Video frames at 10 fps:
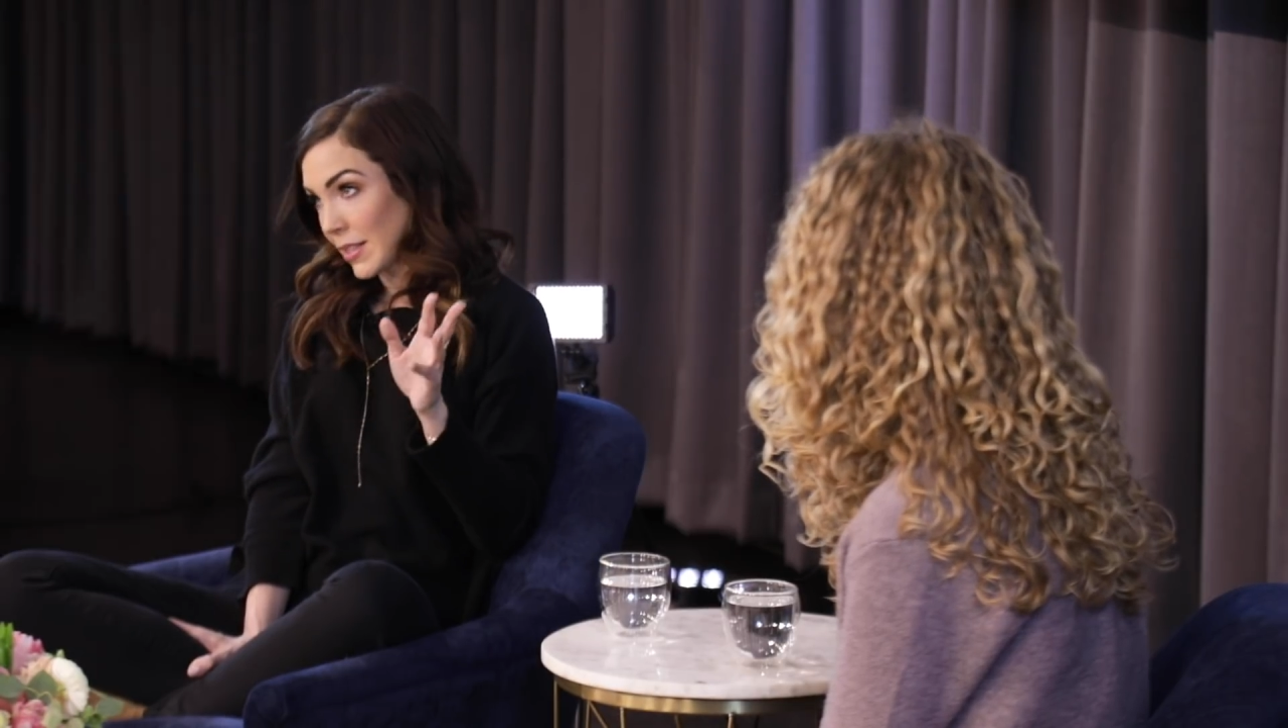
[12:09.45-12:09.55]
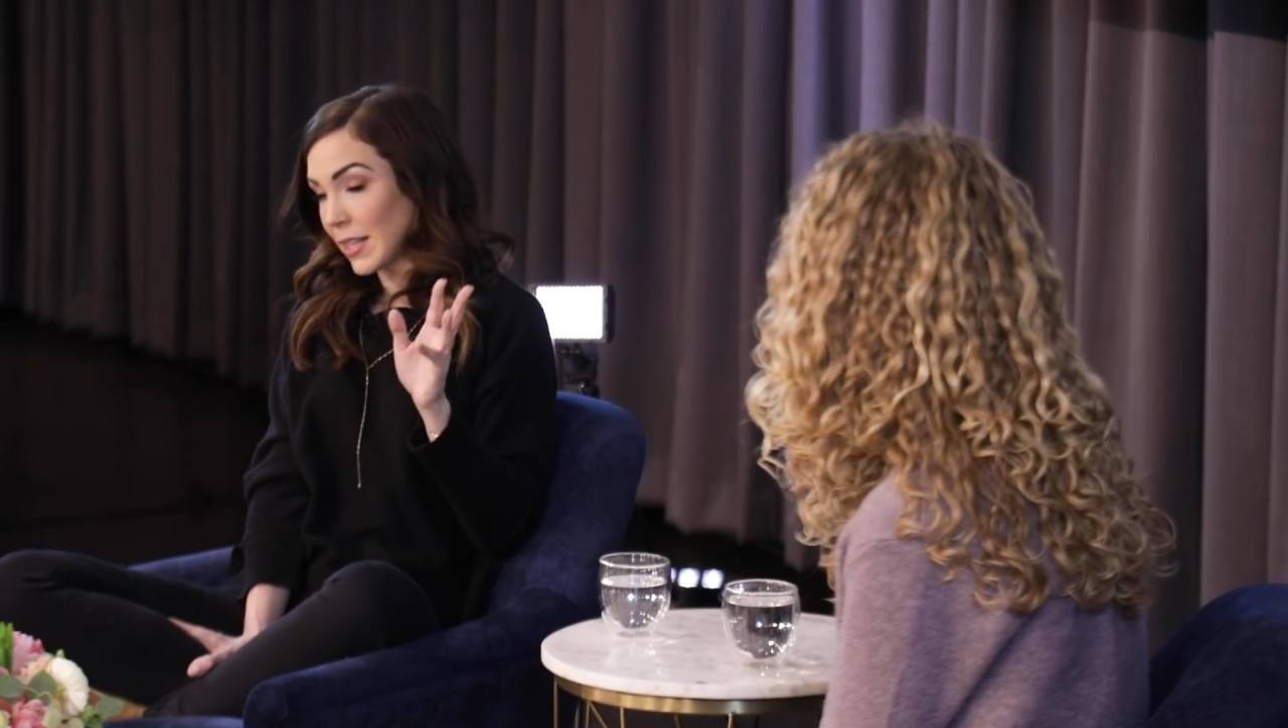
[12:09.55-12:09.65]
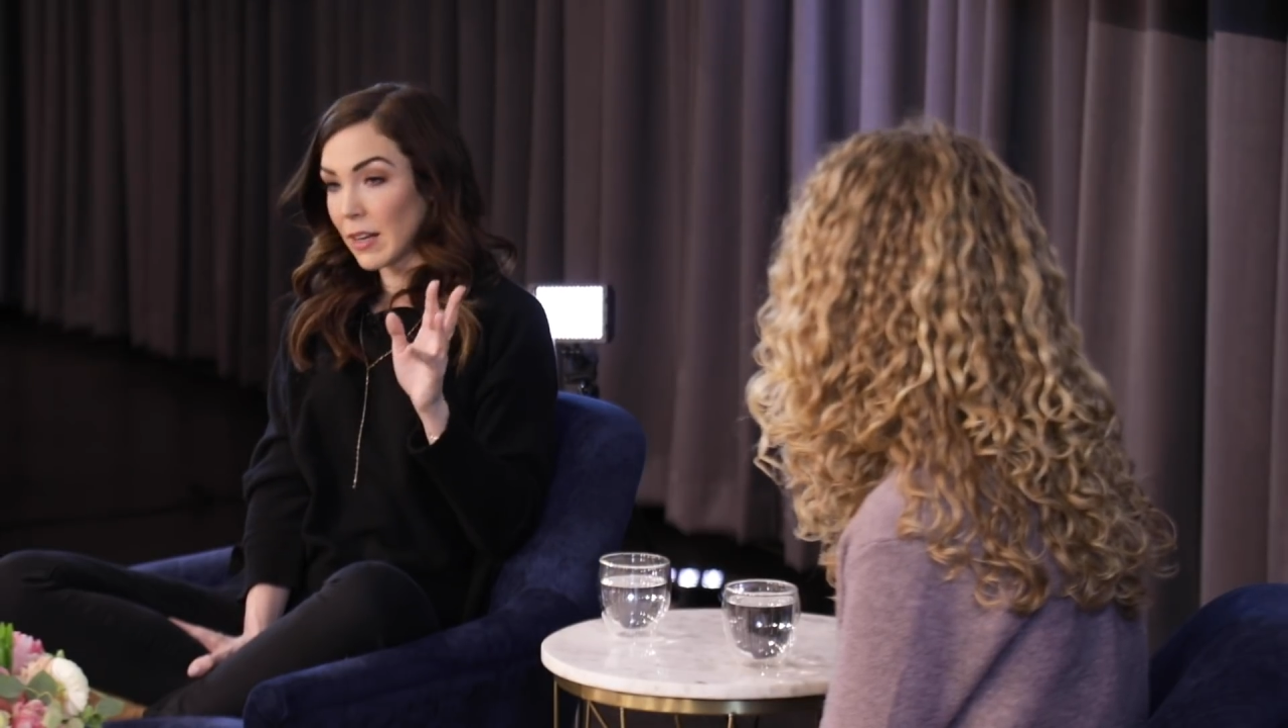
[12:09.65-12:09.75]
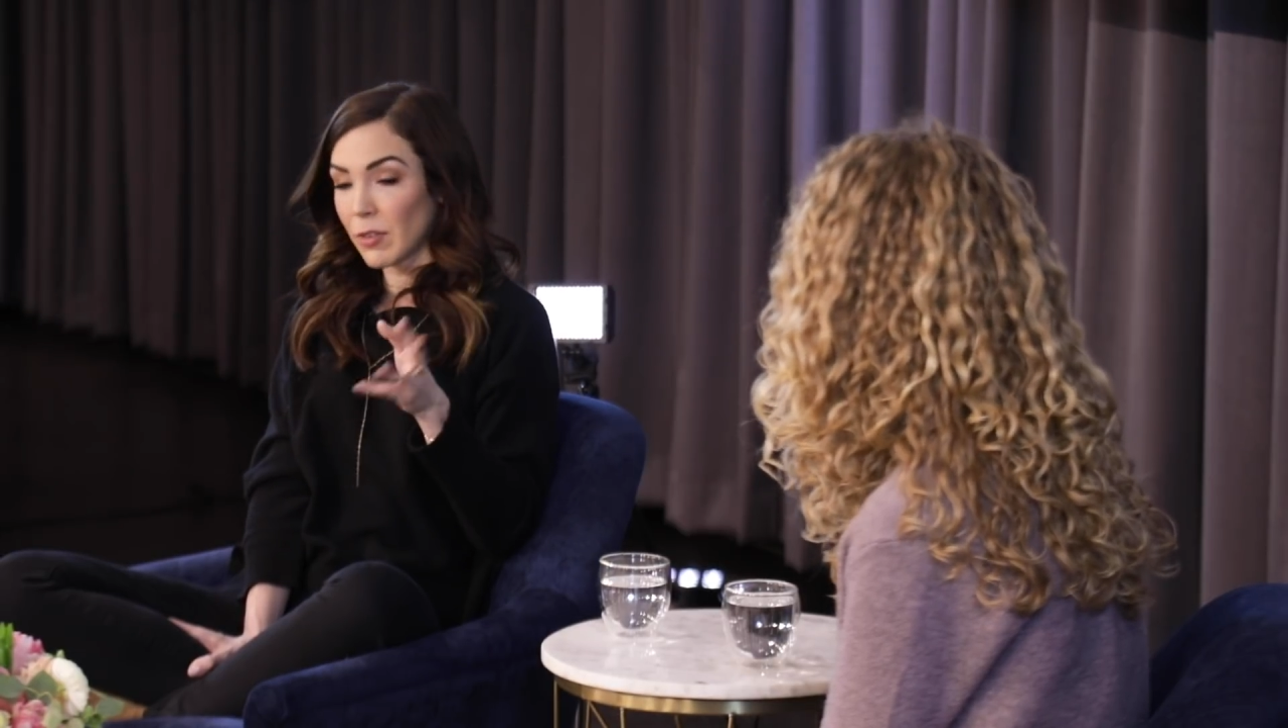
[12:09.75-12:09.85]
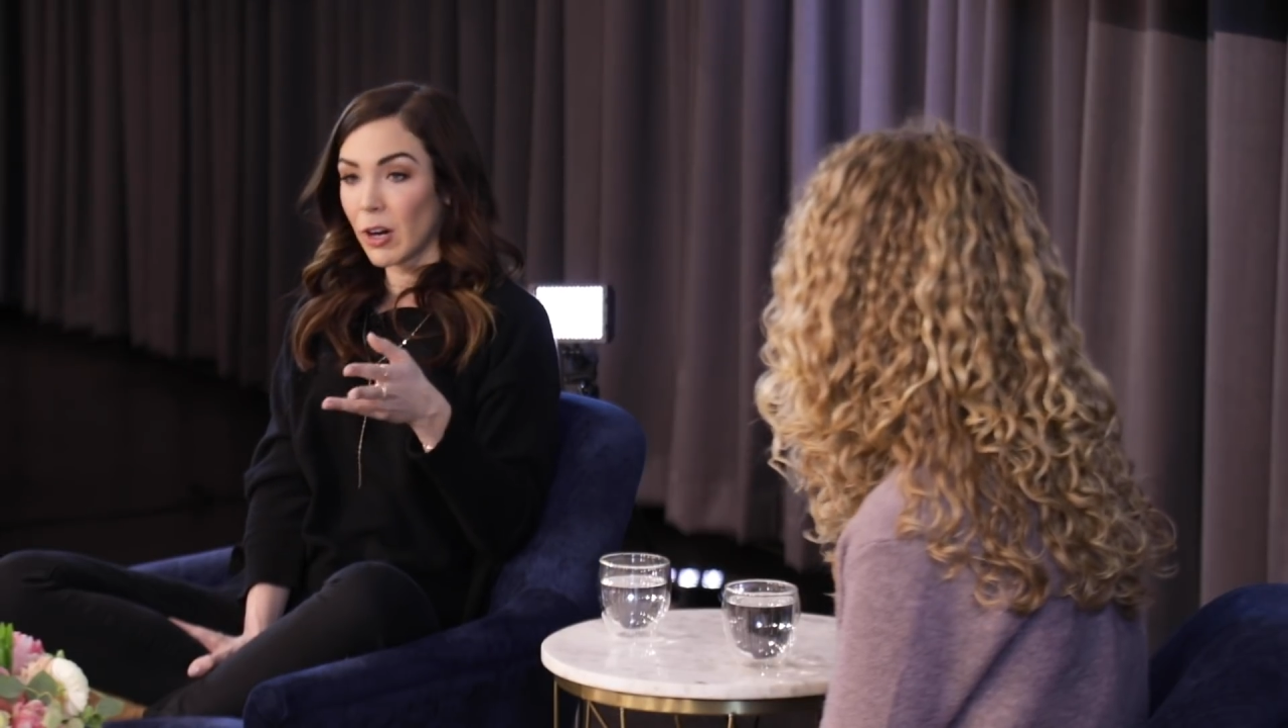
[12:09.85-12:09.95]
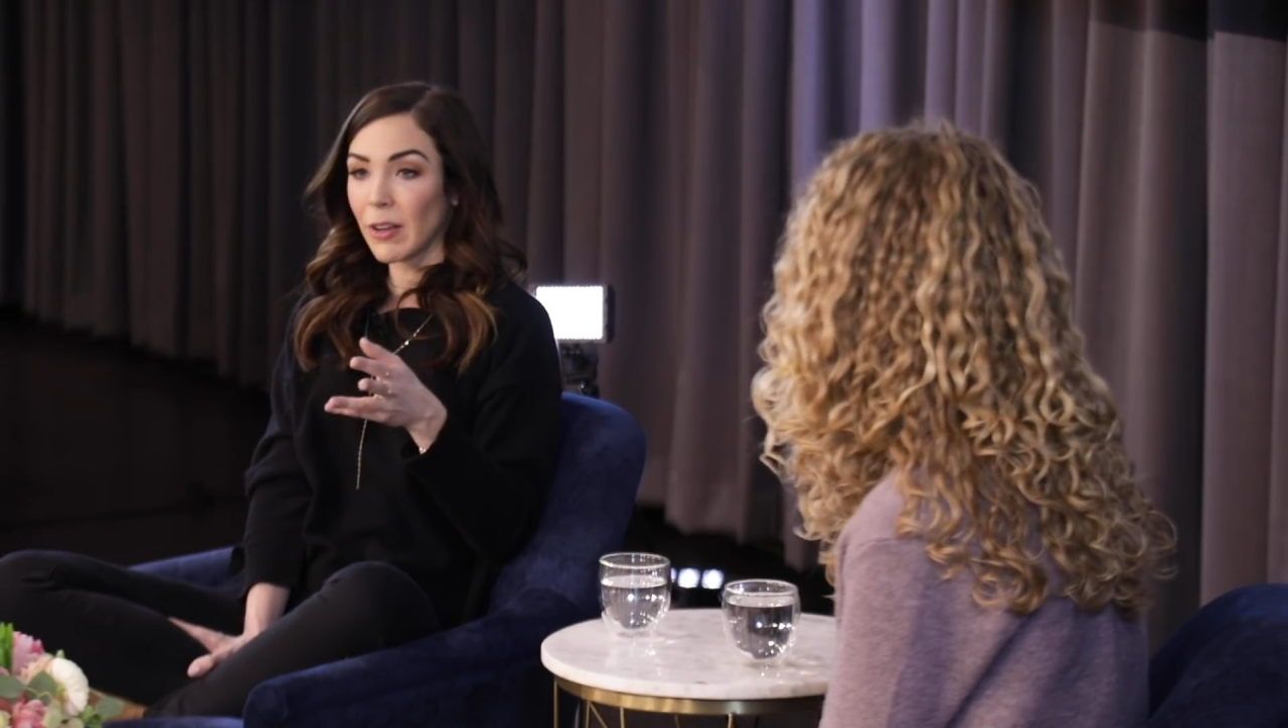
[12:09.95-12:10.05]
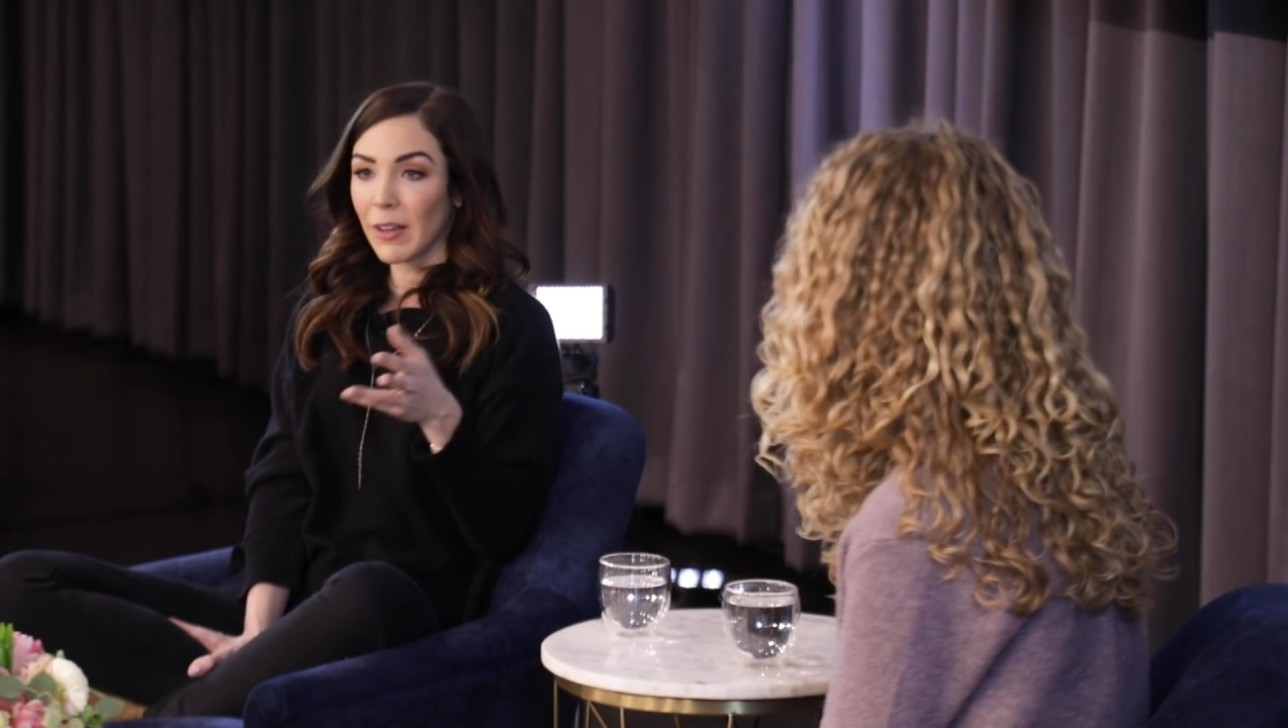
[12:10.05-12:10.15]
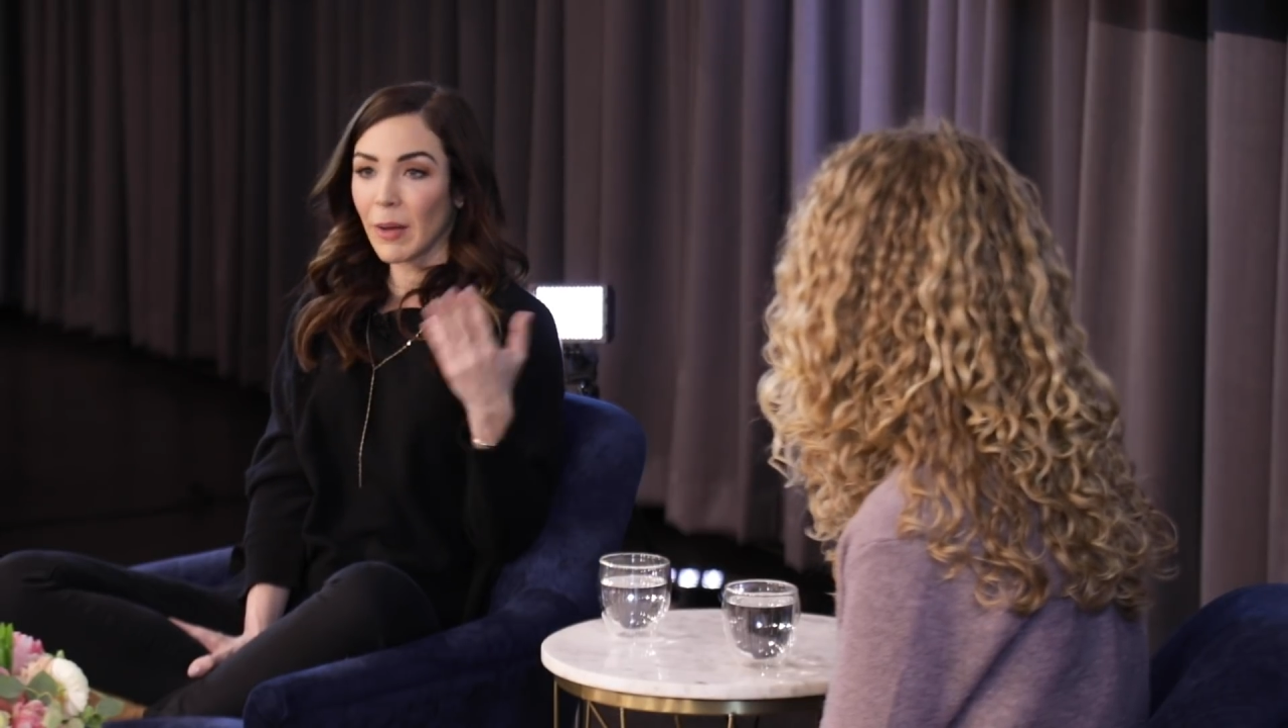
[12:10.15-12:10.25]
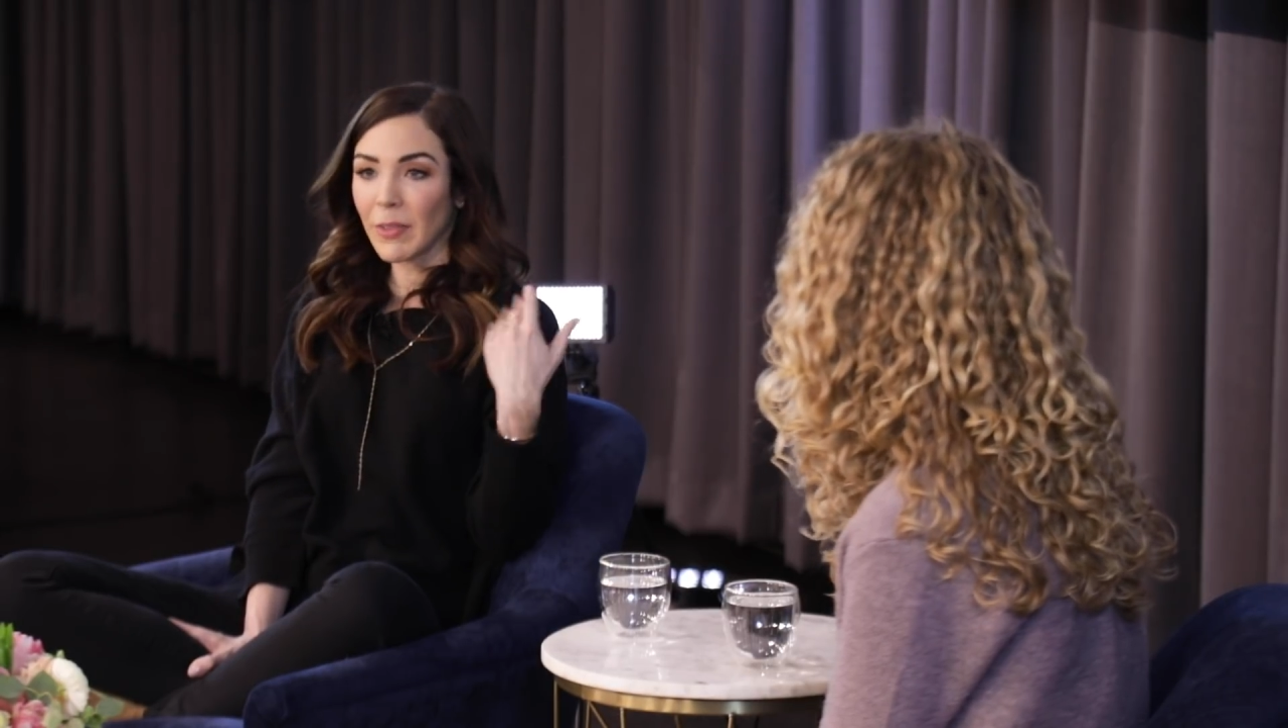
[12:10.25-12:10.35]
they need to have a car there.